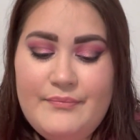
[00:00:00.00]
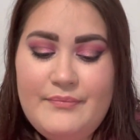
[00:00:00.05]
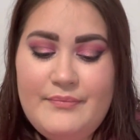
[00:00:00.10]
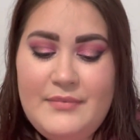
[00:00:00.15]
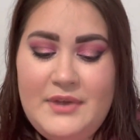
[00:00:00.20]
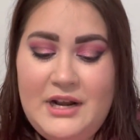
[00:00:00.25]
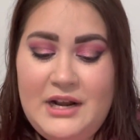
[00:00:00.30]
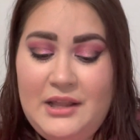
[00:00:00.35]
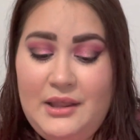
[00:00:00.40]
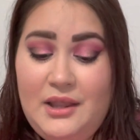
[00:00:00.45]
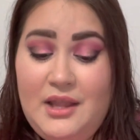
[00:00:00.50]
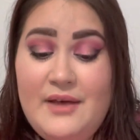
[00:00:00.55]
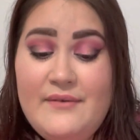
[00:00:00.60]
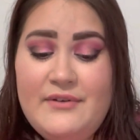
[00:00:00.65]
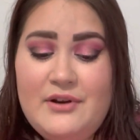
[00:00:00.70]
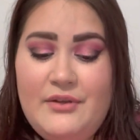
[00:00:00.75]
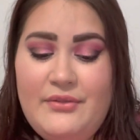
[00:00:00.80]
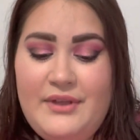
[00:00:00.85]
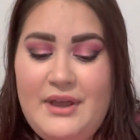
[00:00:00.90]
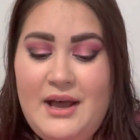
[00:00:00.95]
And I love
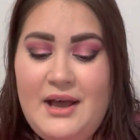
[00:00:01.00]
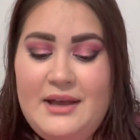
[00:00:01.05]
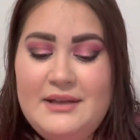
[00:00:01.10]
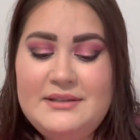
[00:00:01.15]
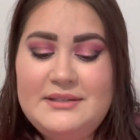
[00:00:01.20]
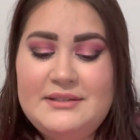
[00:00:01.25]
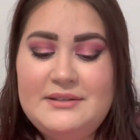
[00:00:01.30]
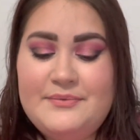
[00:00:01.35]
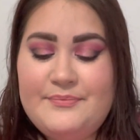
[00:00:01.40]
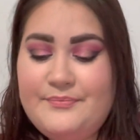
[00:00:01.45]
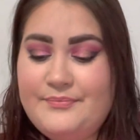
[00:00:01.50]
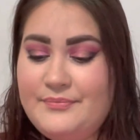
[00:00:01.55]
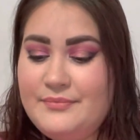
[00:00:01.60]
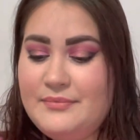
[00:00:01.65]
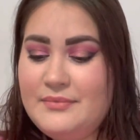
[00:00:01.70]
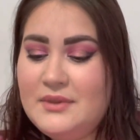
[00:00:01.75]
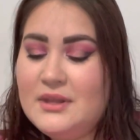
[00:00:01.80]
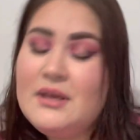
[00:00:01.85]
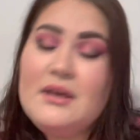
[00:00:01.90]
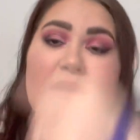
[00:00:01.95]
it on the eyes.
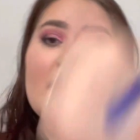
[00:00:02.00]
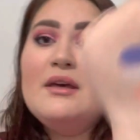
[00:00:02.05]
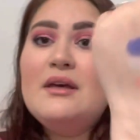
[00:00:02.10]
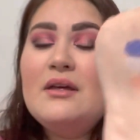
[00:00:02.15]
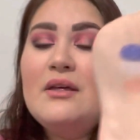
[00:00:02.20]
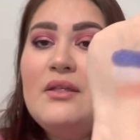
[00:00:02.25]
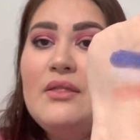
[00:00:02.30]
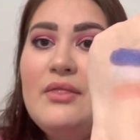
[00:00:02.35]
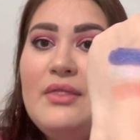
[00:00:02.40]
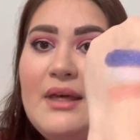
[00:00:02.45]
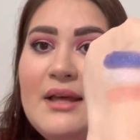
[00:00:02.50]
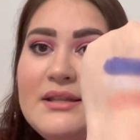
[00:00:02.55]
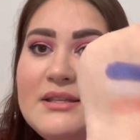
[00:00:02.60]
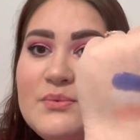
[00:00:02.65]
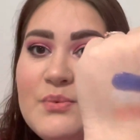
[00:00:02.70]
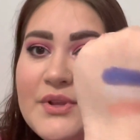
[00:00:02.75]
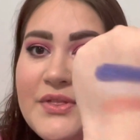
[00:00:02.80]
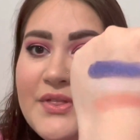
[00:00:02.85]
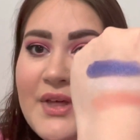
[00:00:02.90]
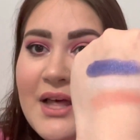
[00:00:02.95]

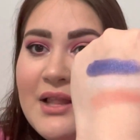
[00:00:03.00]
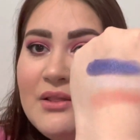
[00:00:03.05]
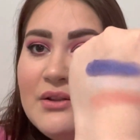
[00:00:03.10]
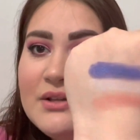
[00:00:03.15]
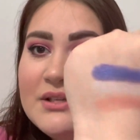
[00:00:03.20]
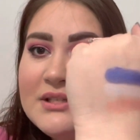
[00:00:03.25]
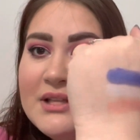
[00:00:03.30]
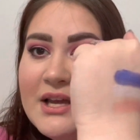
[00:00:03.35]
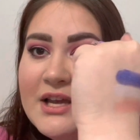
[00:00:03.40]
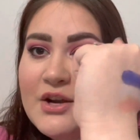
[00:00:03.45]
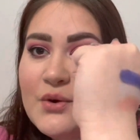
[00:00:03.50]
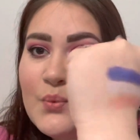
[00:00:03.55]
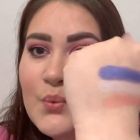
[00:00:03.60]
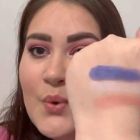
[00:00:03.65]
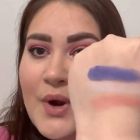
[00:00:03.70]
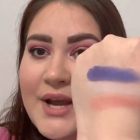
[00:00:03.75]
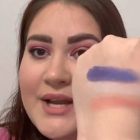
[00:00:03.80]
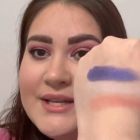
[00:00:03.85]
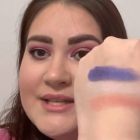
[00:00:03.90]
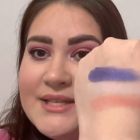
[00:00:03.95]
That's what that looks like
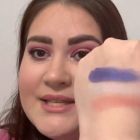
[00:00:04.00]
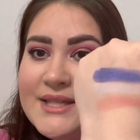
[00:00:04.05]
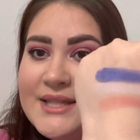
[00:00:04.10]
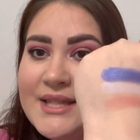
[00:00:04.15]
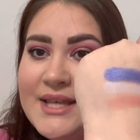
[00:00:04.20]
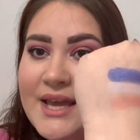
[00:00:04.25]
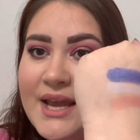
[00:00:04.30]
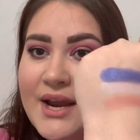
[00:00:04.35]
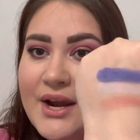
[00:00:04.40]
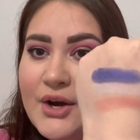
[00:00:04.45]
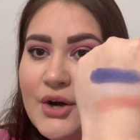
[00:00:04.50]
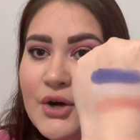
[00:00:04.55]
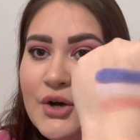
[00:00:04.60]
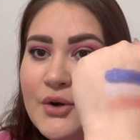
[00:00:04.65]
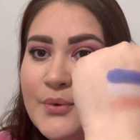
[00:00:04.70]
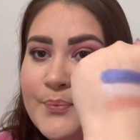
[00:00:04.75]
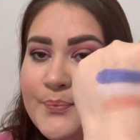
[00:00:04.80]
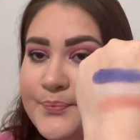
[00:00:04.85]
right there.